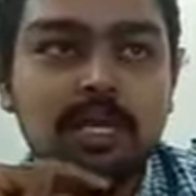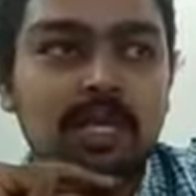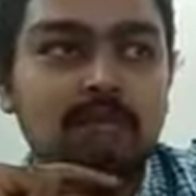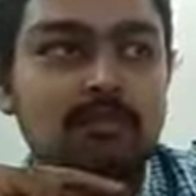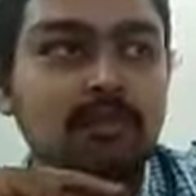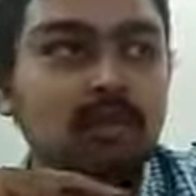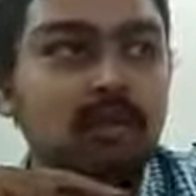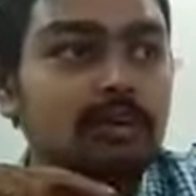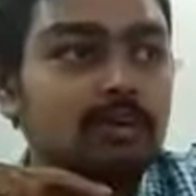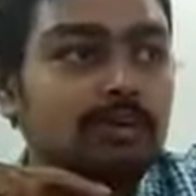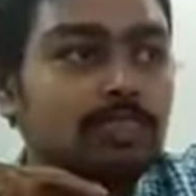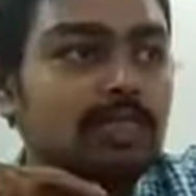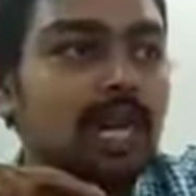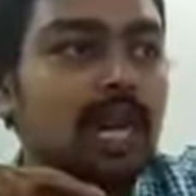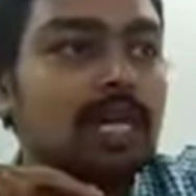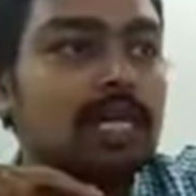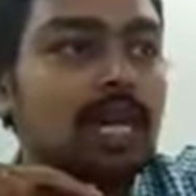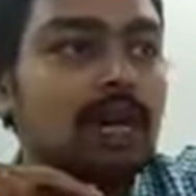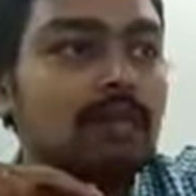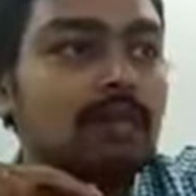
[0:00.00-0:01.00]
If you give
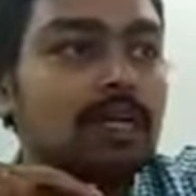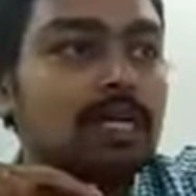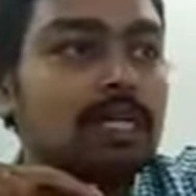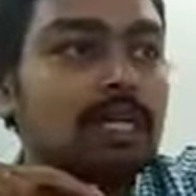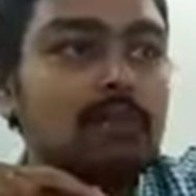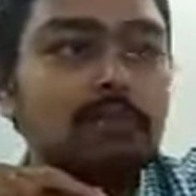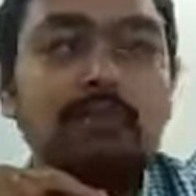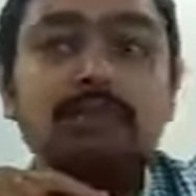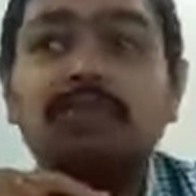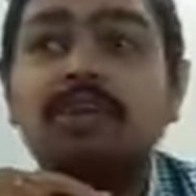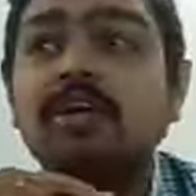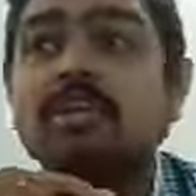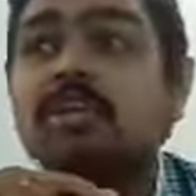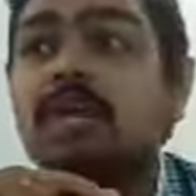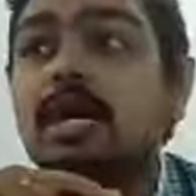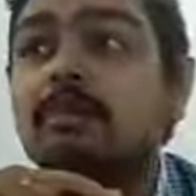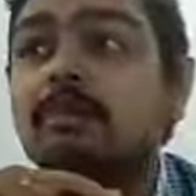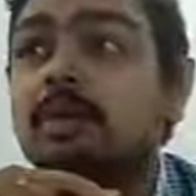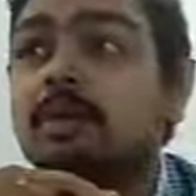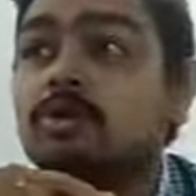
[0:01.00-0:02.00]
share capital, then preference
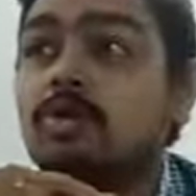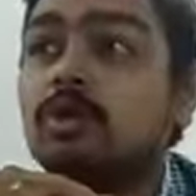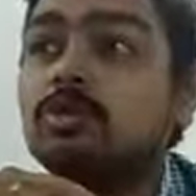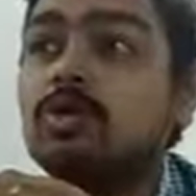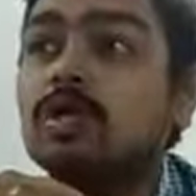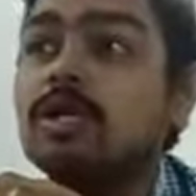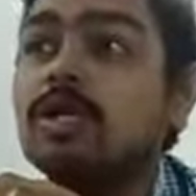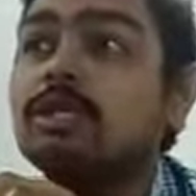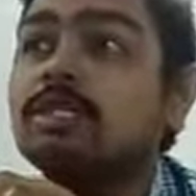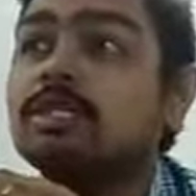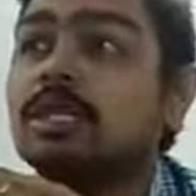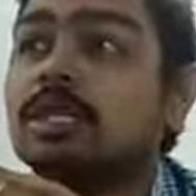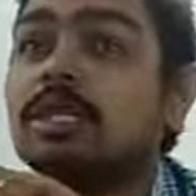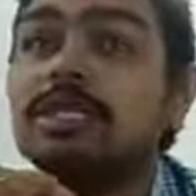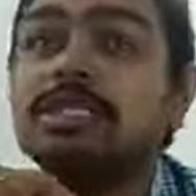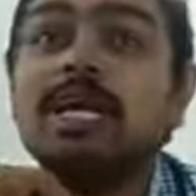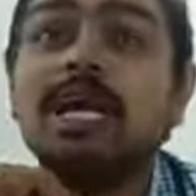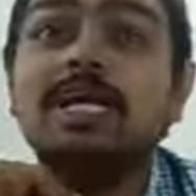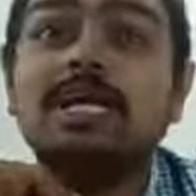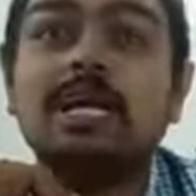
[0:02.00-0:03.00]
capital is also a
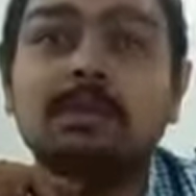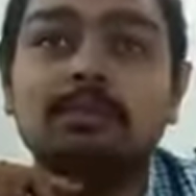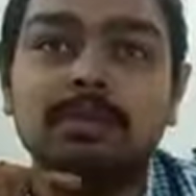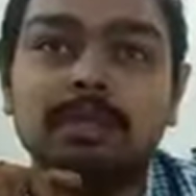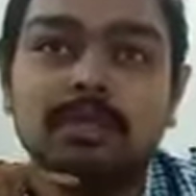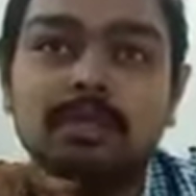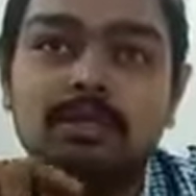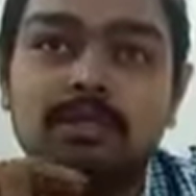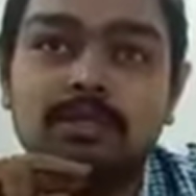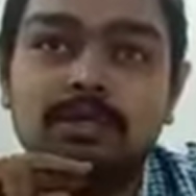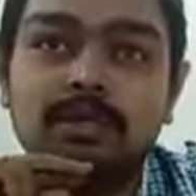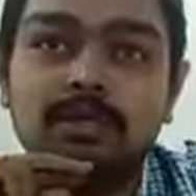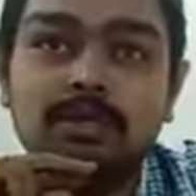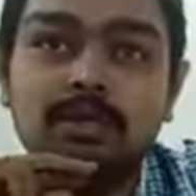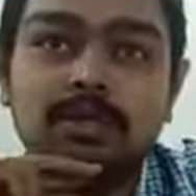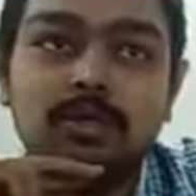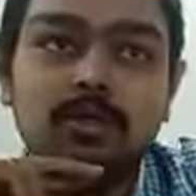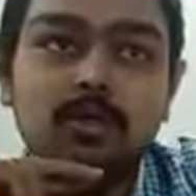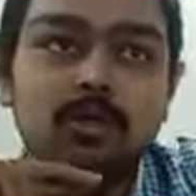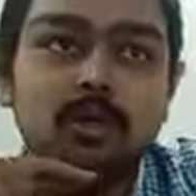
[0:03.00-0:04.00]
contract share capital.
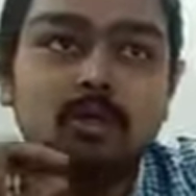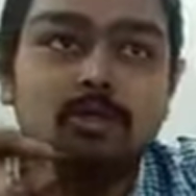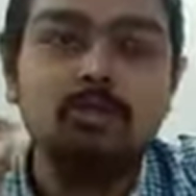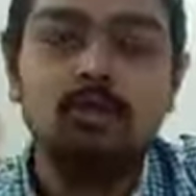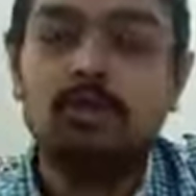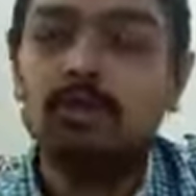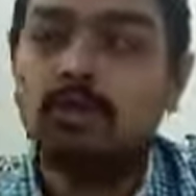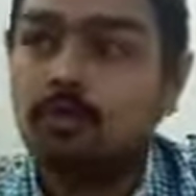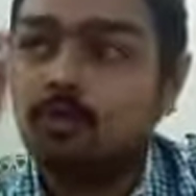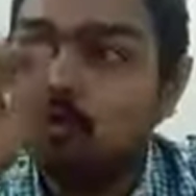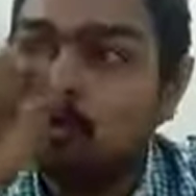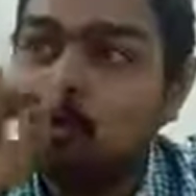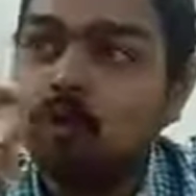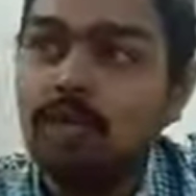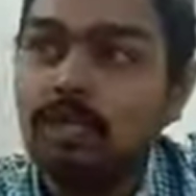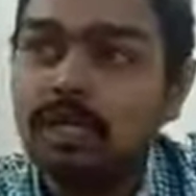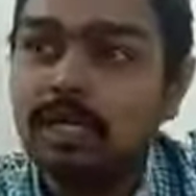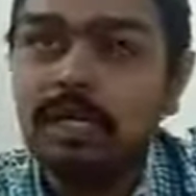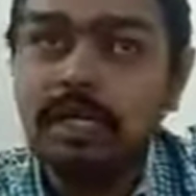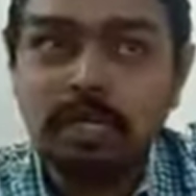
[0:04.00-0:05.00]
So the
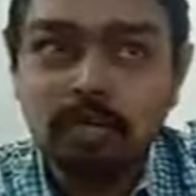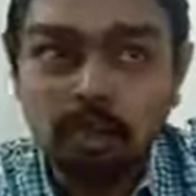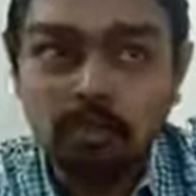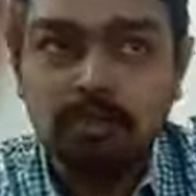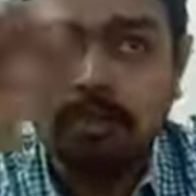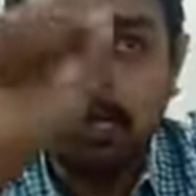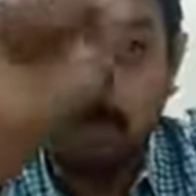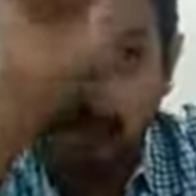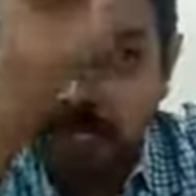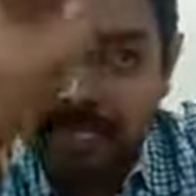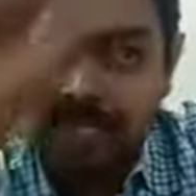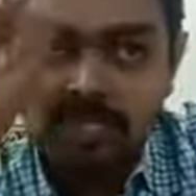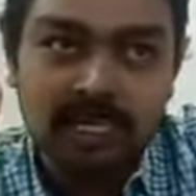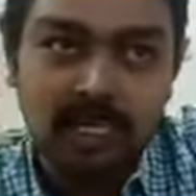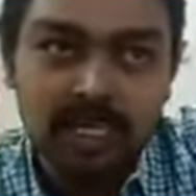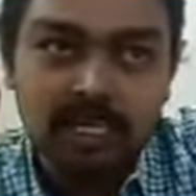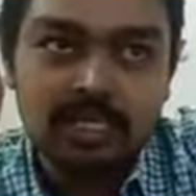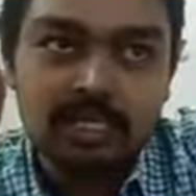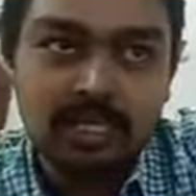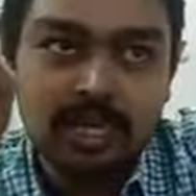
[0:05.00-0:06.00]
voting to be
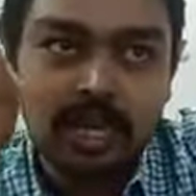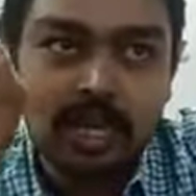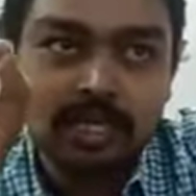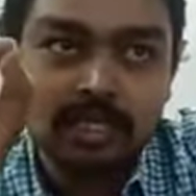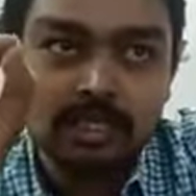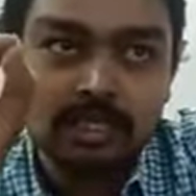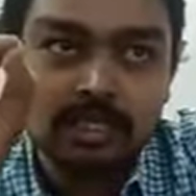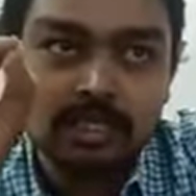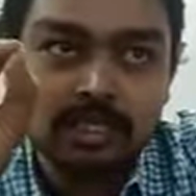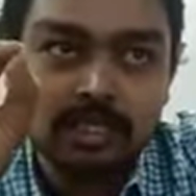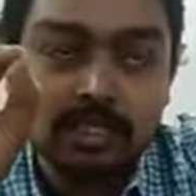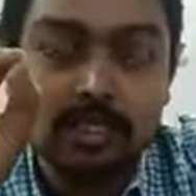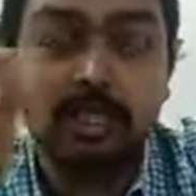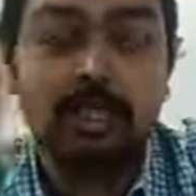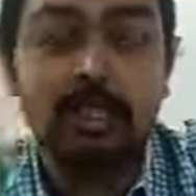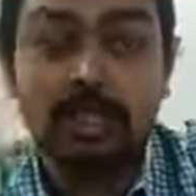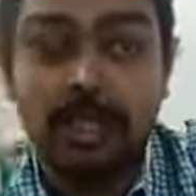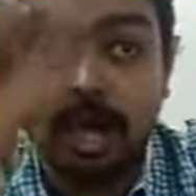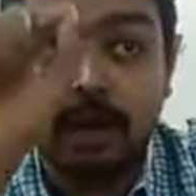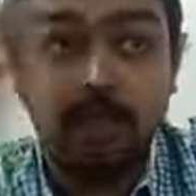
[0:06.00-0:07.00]
changed as,
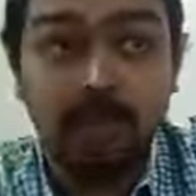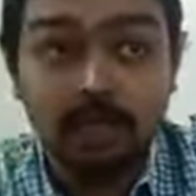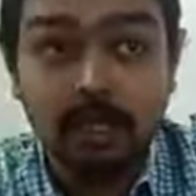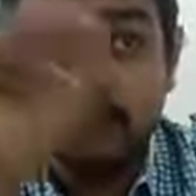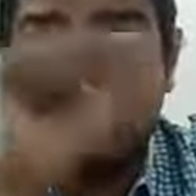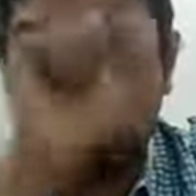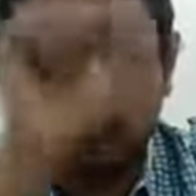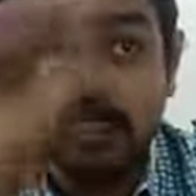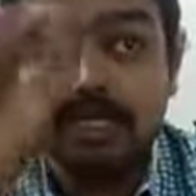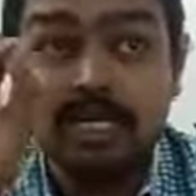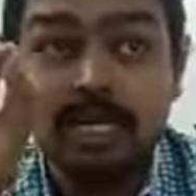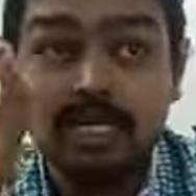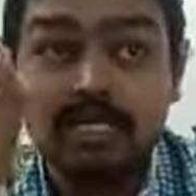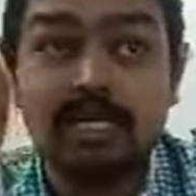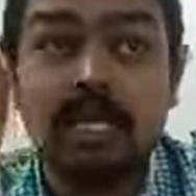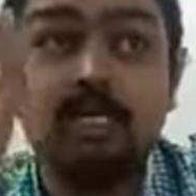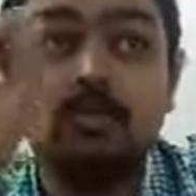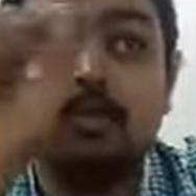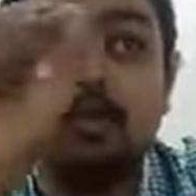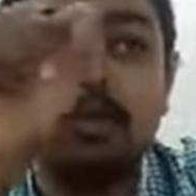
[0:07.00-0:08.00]
capital should be
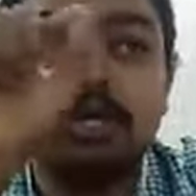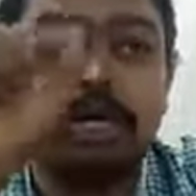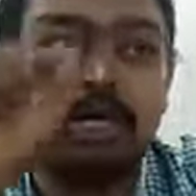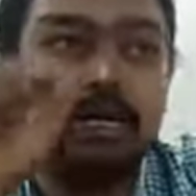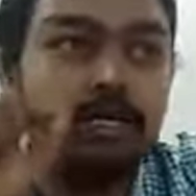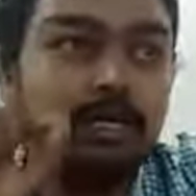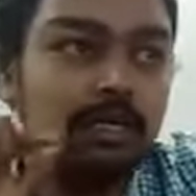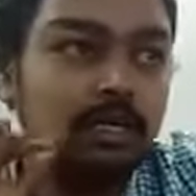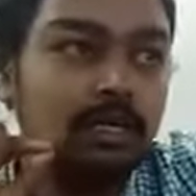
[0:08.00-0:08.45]
changed as voting.